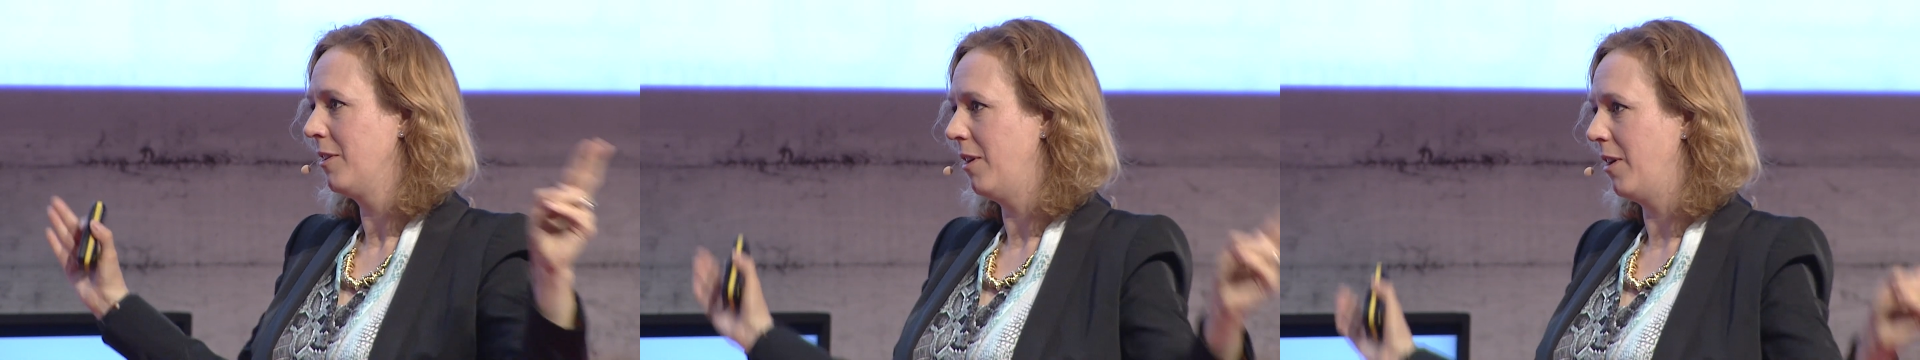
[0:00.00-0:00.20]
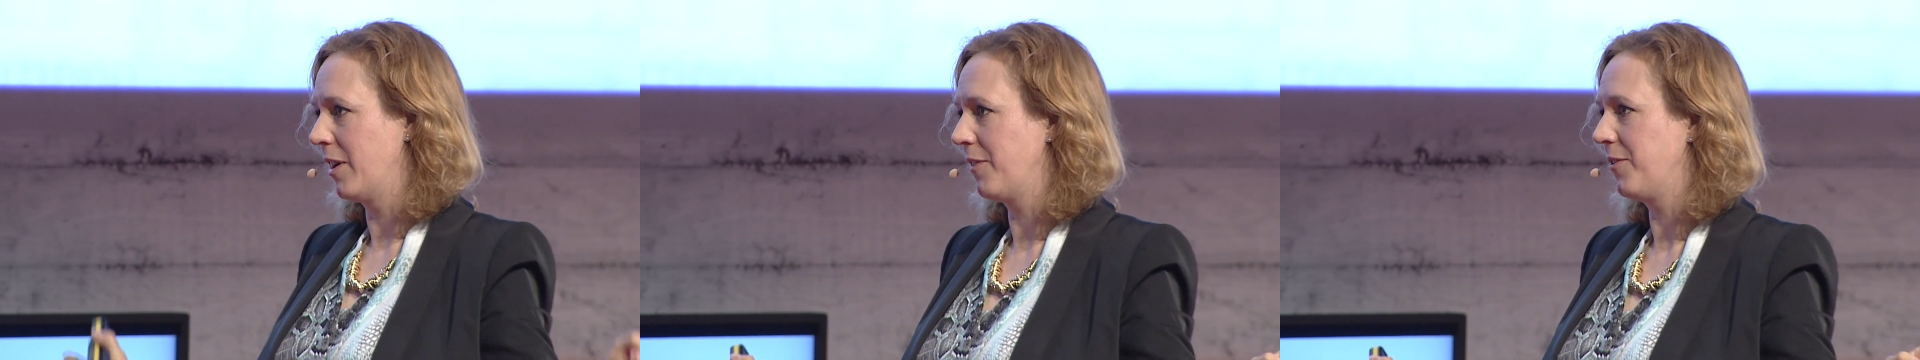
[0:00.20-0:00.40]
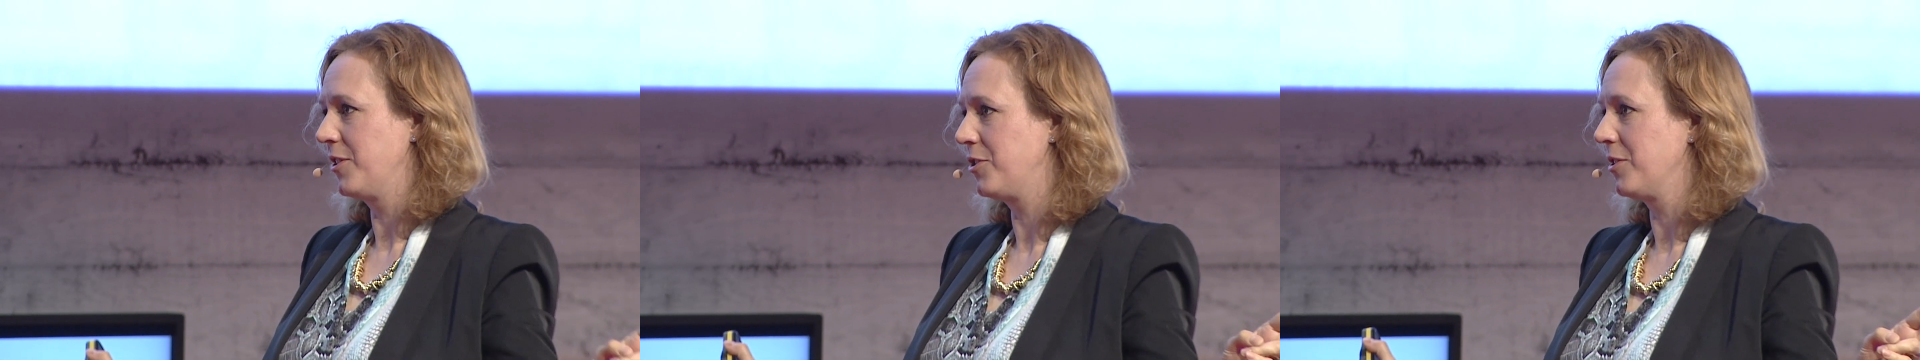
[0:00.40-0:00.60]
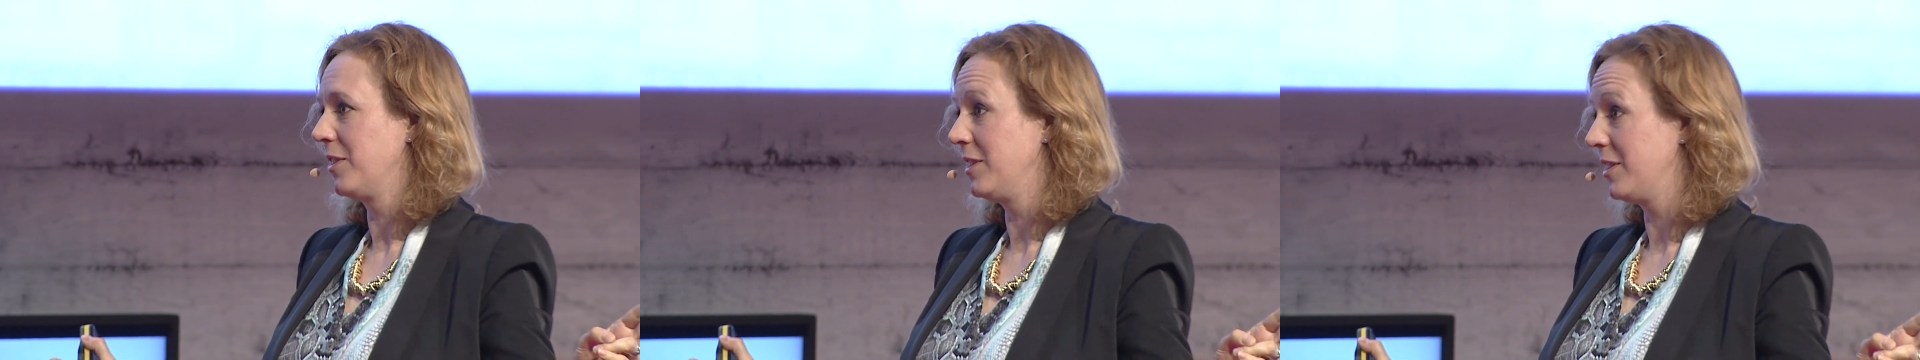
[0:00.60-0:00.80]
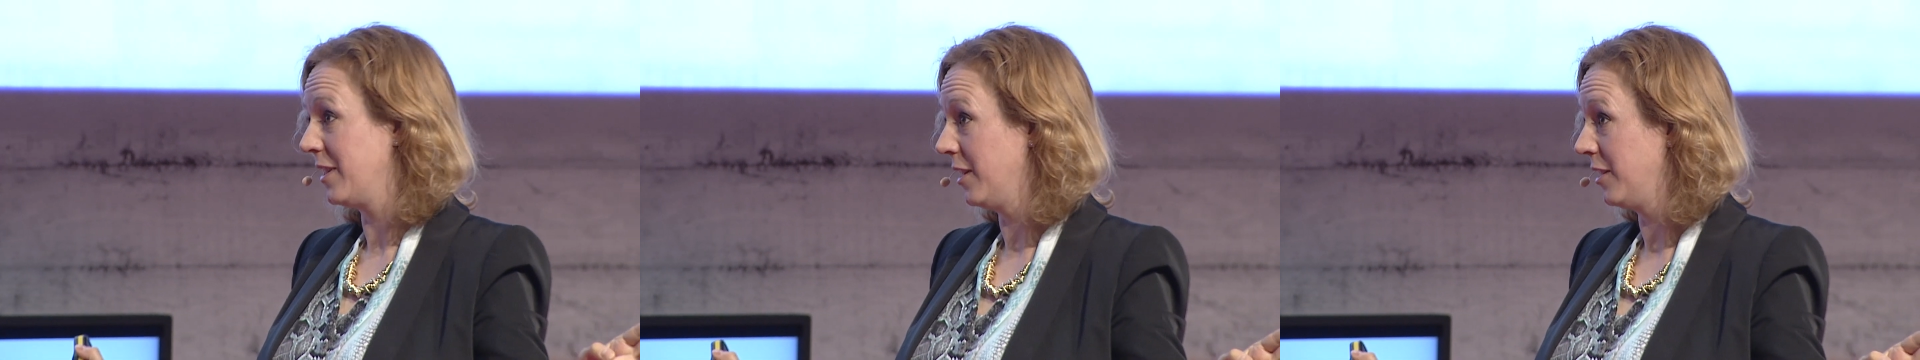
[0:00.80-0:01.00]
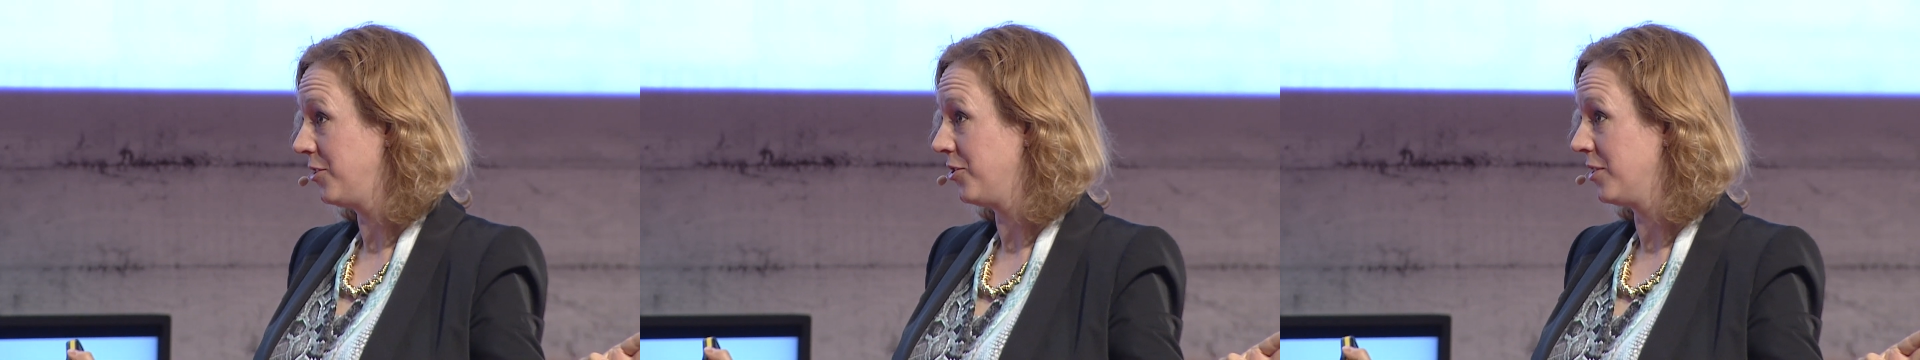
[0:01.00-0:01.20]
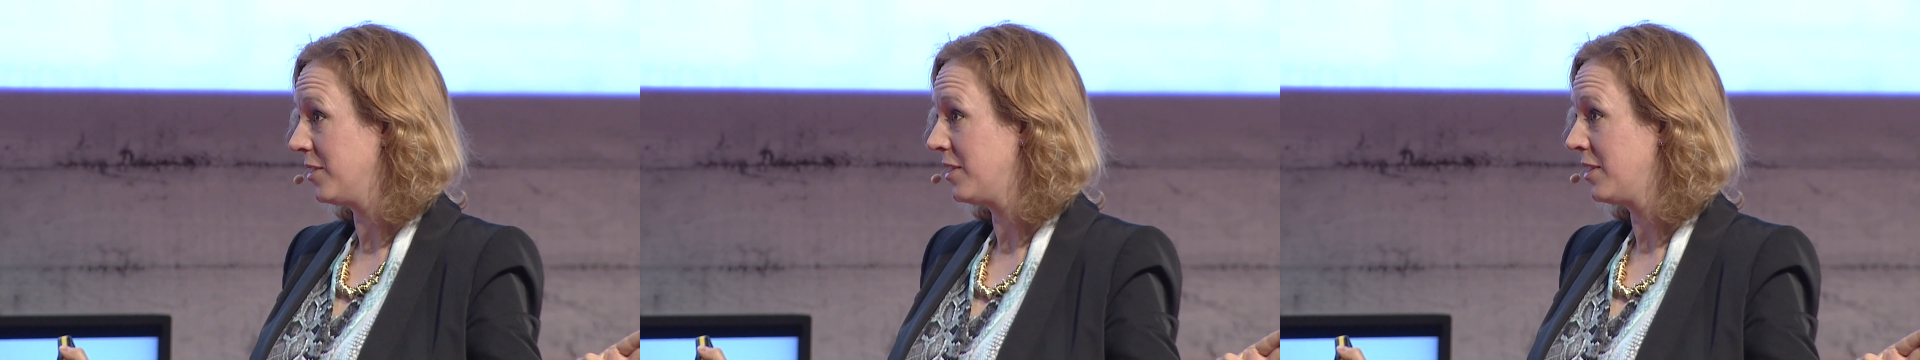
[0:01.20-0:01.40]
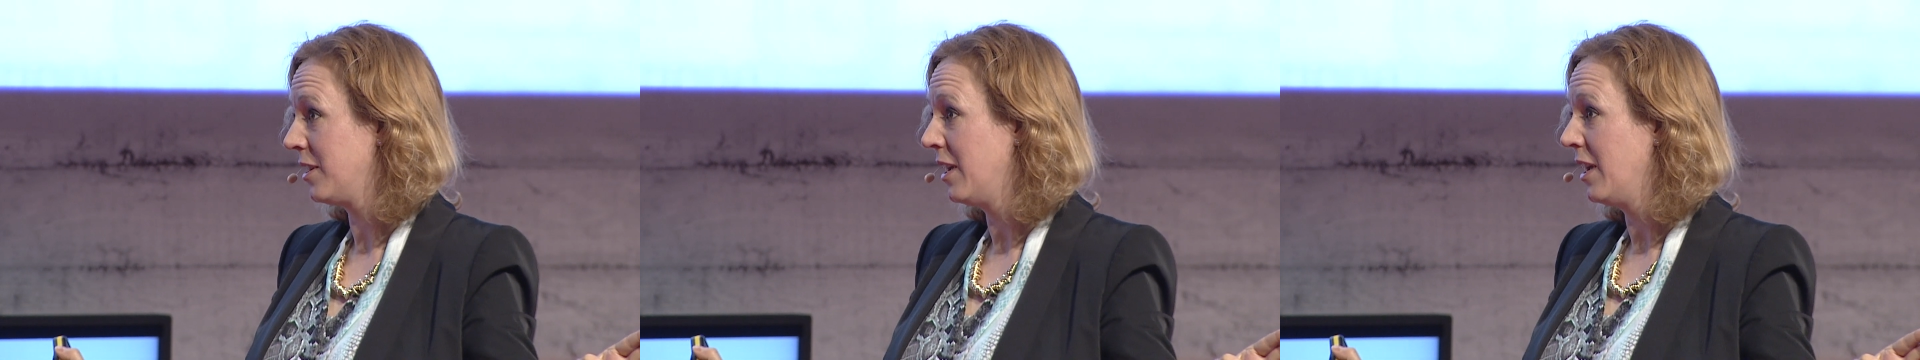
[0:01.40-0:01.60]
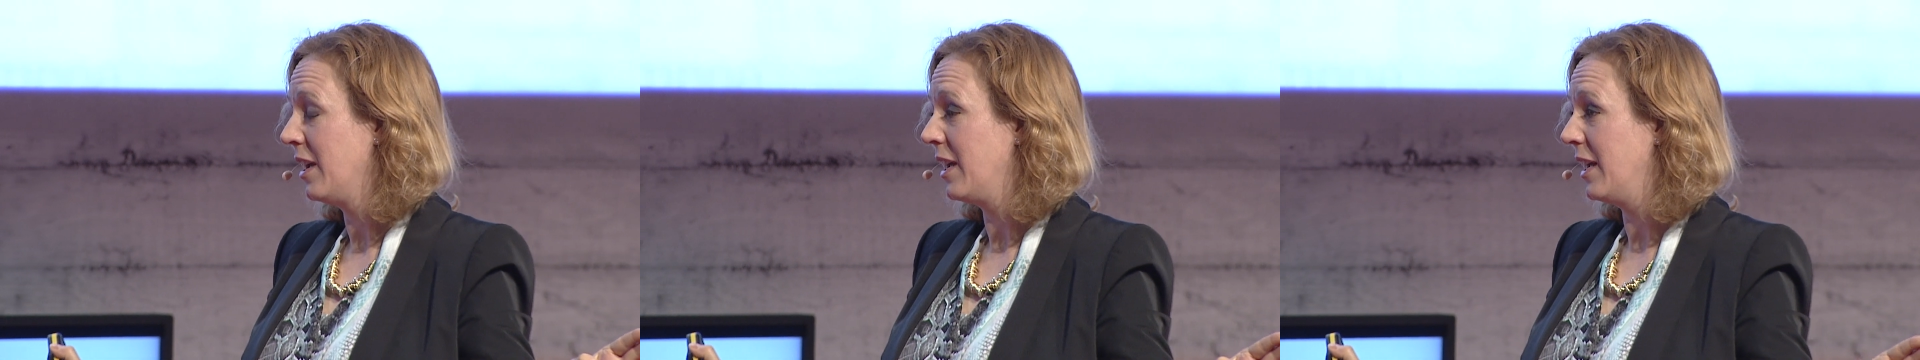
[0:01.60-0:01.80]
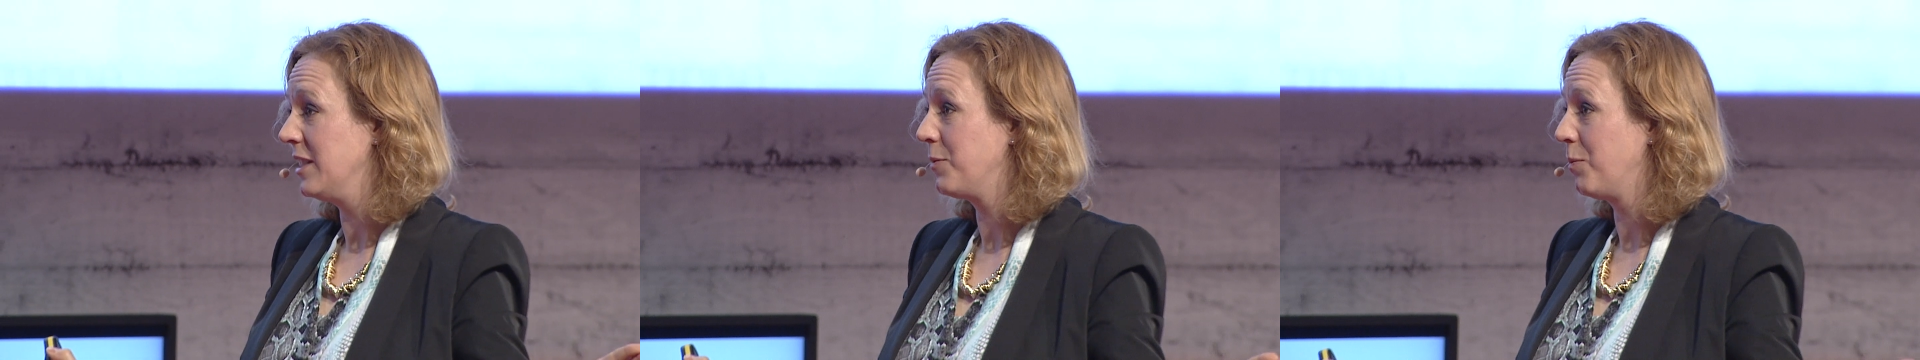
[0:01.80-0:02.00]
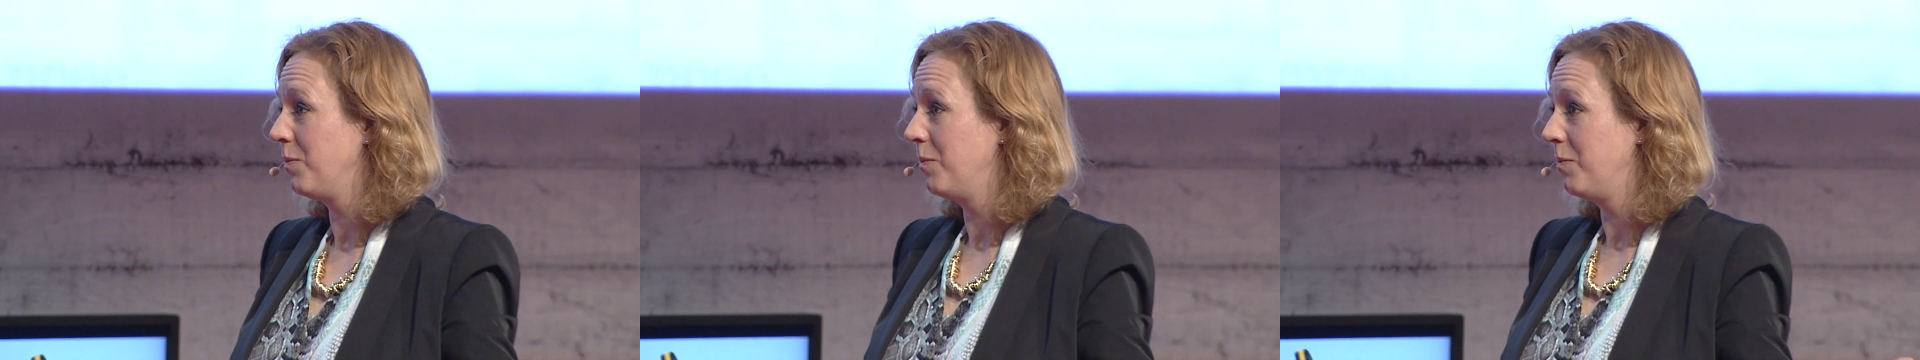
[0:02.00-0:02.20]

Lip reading: artificial intelligence is